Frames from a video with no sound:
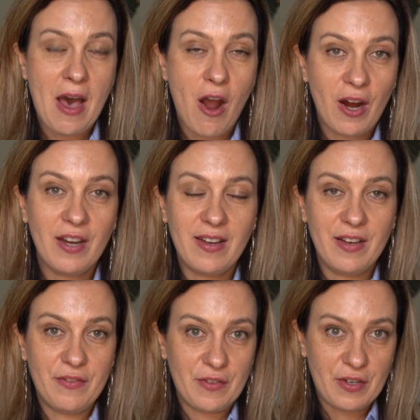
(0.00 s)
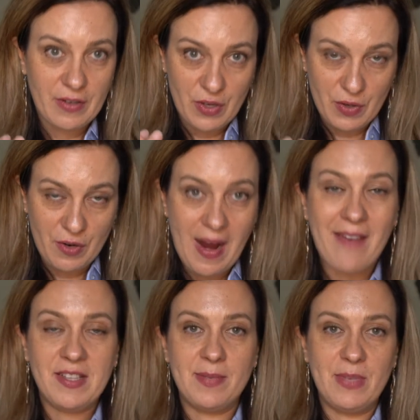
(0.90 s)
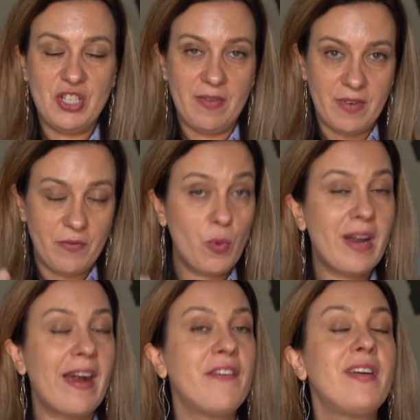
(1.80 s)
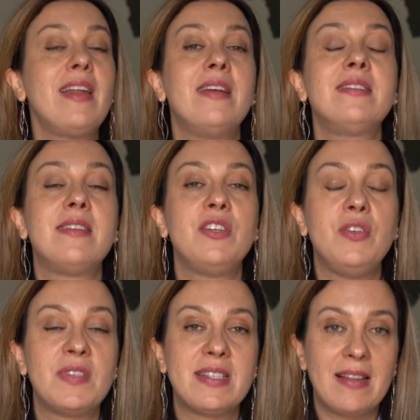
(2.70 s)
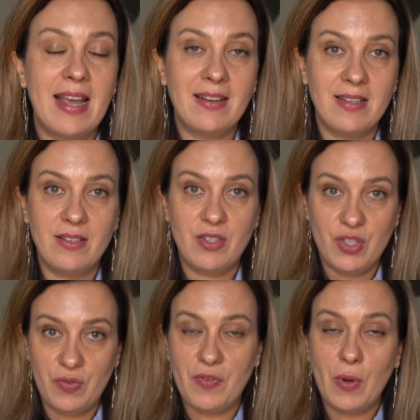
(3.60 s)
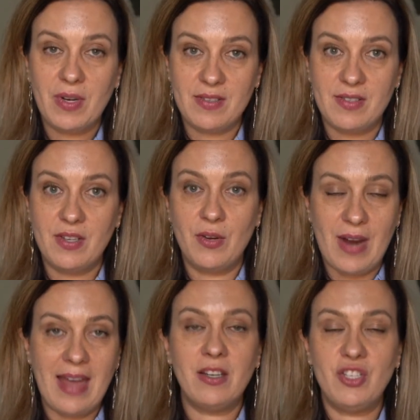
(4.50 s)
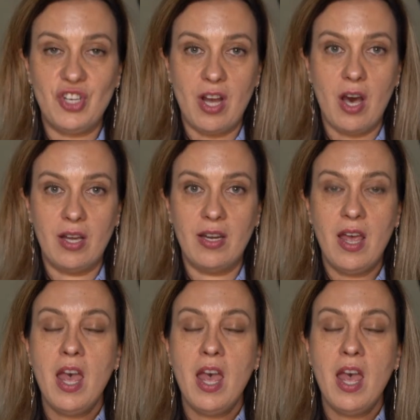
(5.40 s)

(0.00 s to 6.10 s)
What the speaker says: art of your craftsmanship, of whatever it is that you selected to focus your energy on.